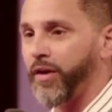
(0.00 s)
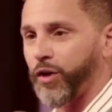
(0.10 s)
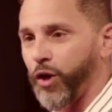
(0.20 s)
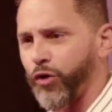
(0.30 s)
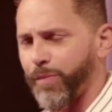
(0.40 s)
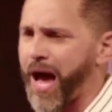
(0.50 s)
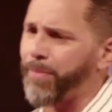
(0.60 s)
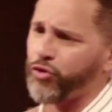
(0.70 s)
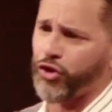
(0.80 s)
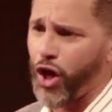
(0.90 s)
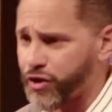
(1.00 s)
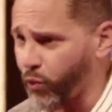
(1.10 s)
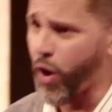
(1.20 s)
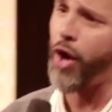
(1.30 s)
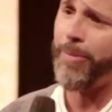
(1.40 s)
You know, the Bible says that
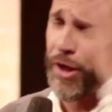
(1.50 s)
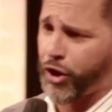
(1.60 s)
we ought to be